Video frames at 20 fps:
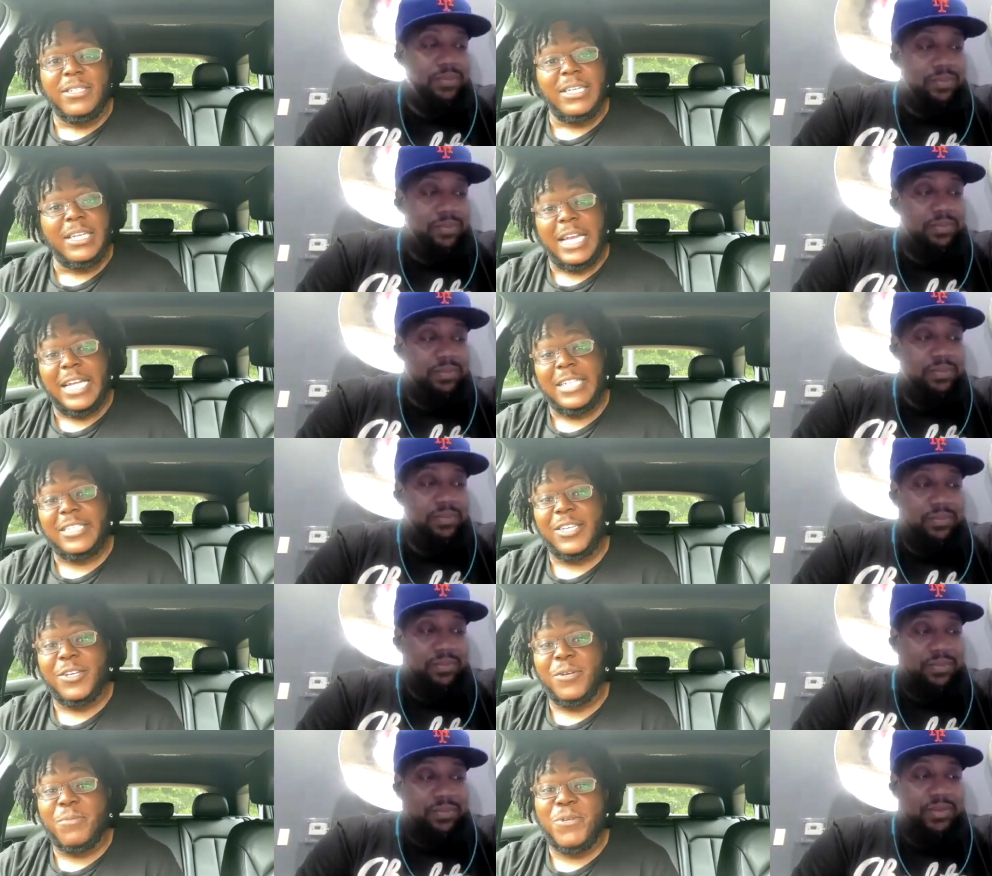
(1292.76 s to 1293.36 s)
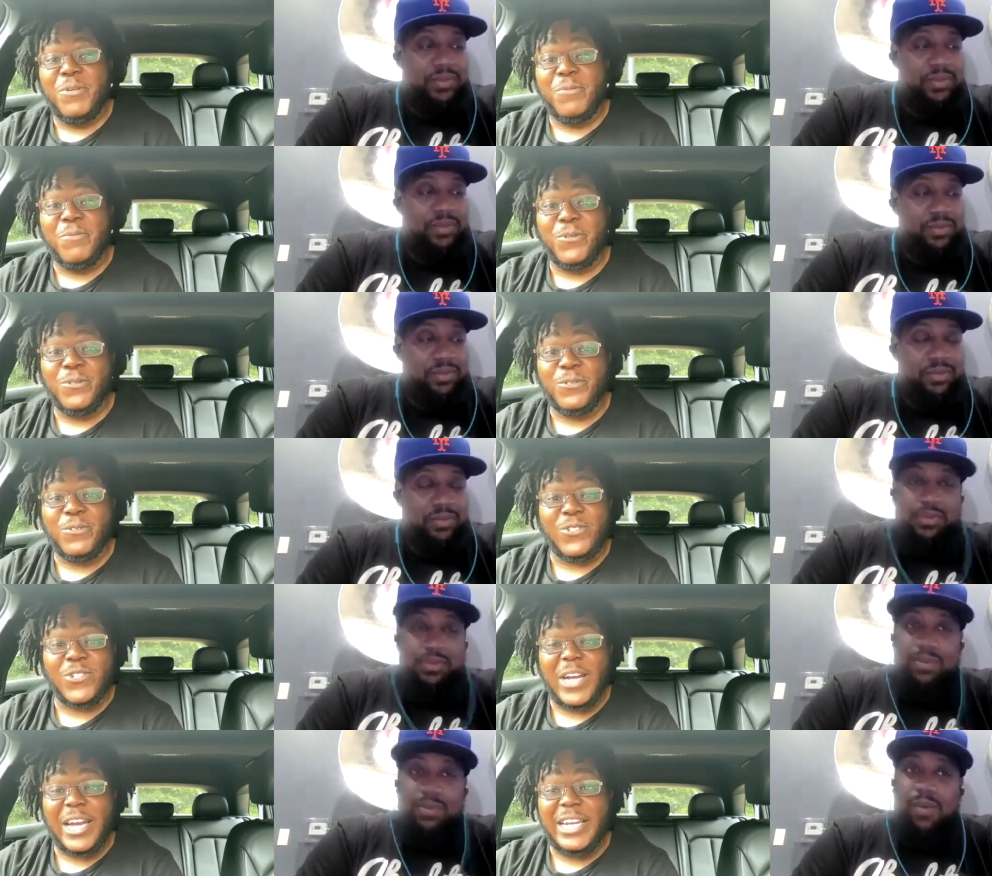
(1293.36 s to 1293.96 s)
Speaker 1: I tell people
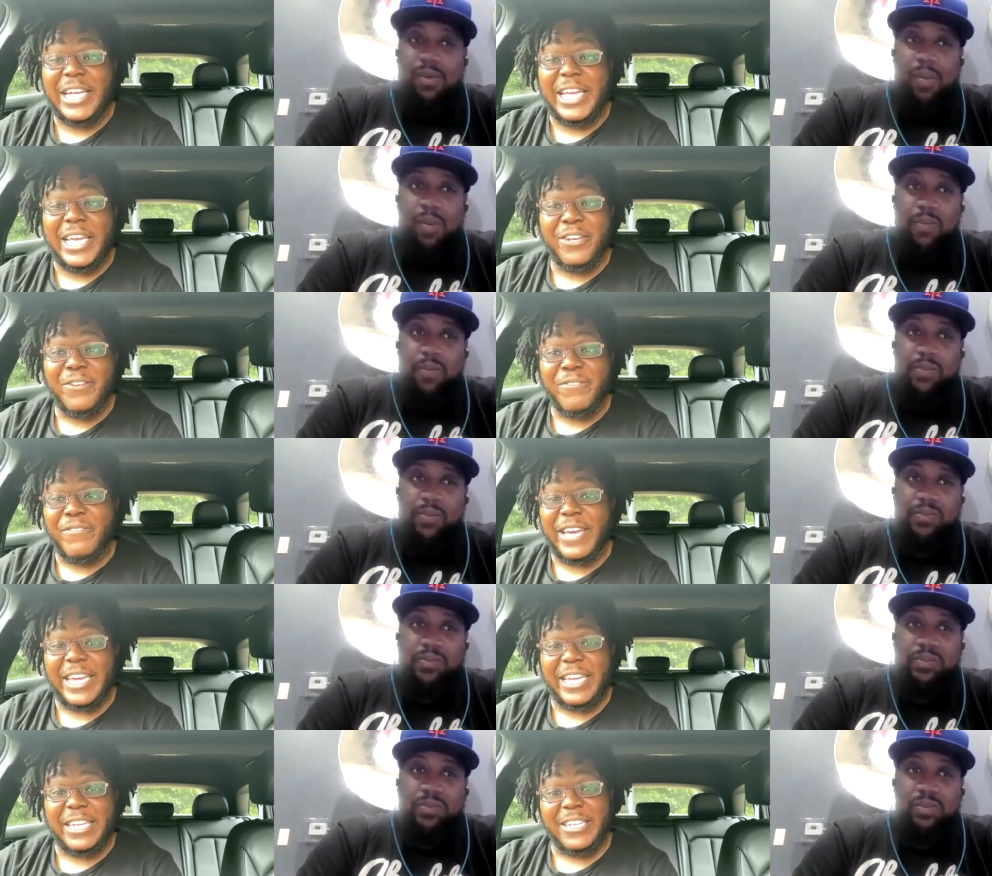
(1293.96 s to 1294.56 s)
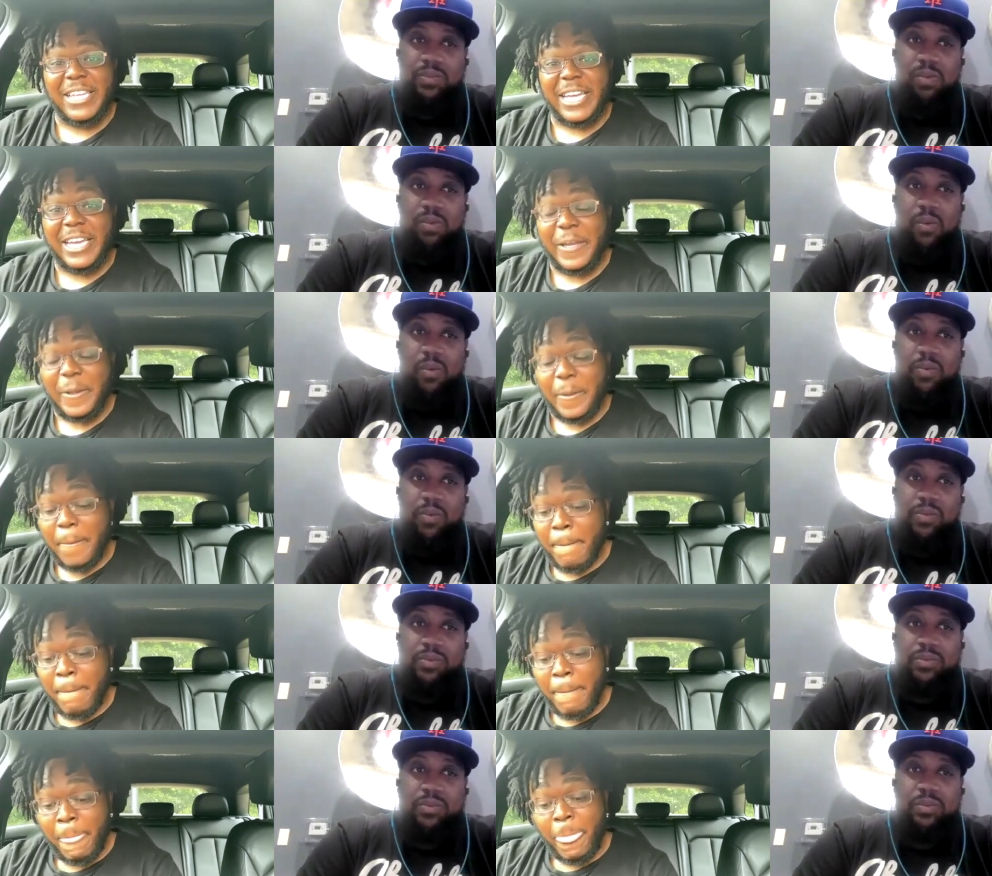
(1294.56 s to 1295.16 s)
try to innovate. Like
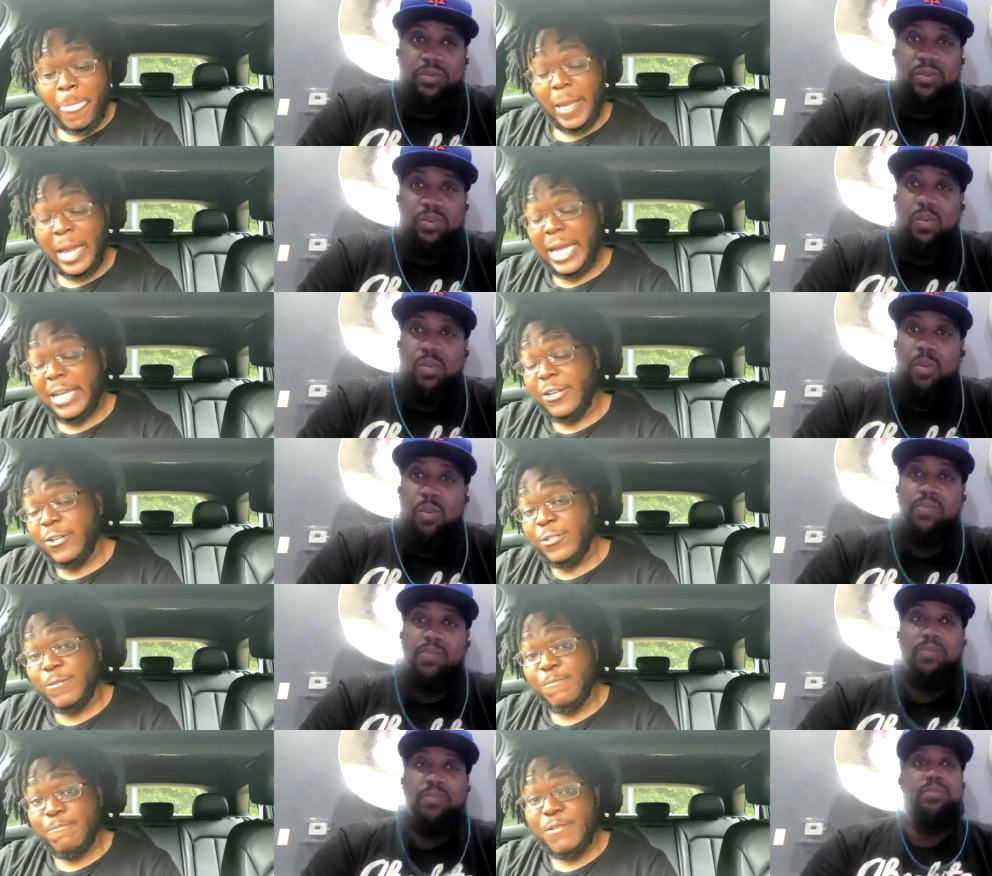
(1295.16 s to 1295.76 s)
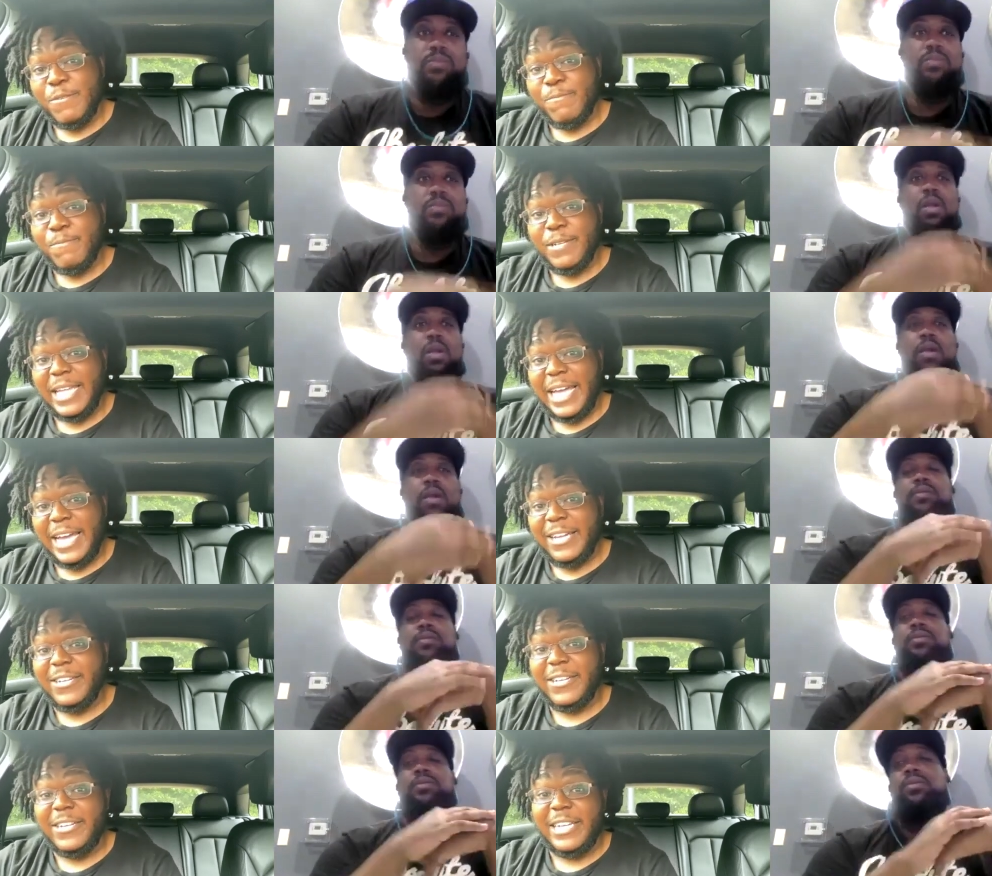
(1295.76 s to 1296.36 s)
I know some people
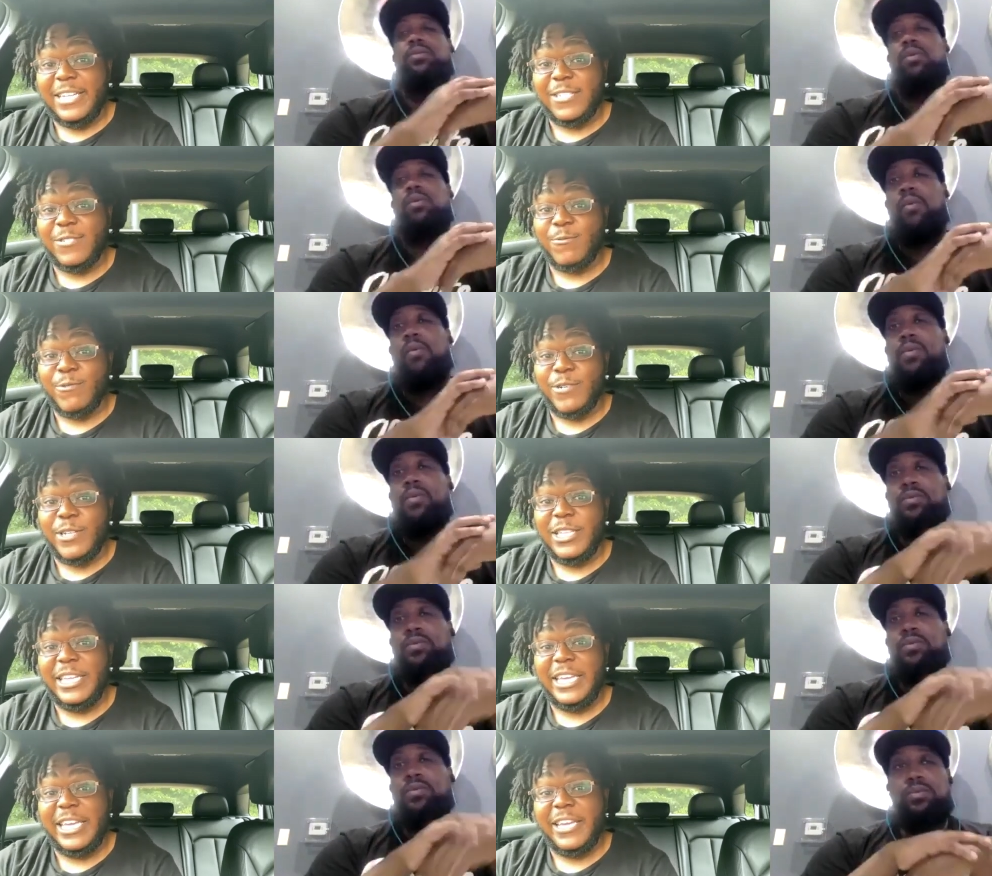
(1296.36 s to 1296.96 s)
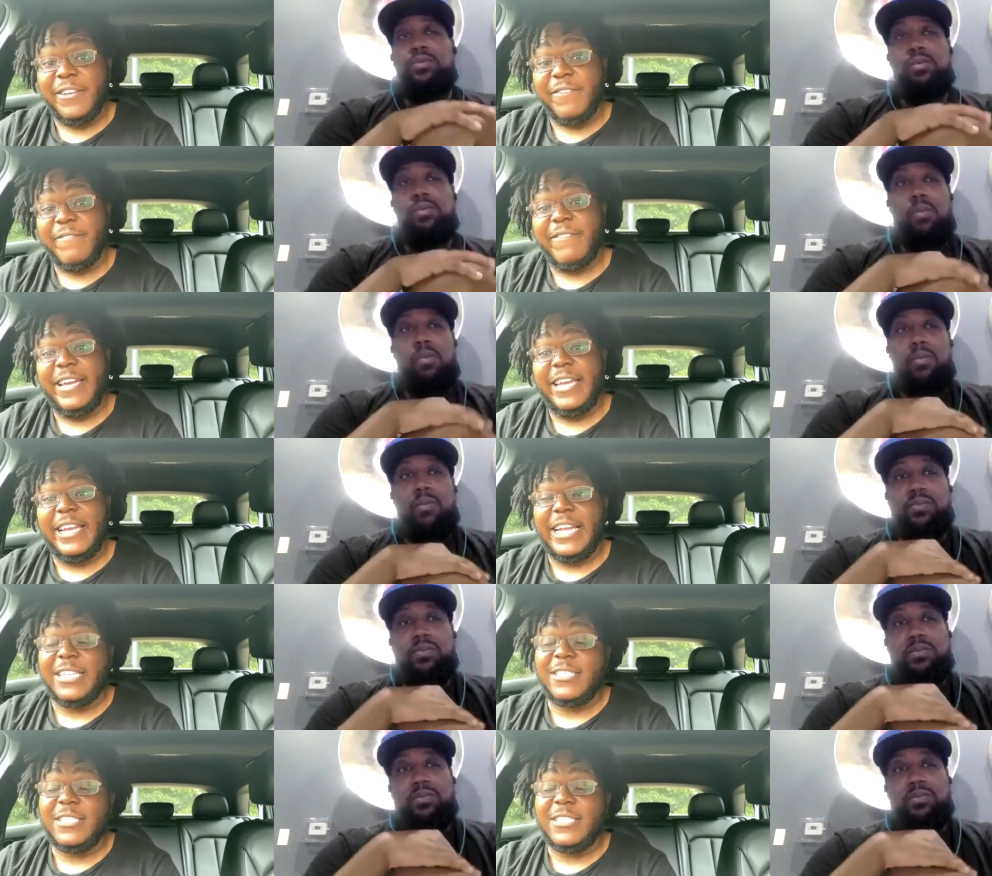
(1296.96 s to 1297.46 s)
out here that's really innovative.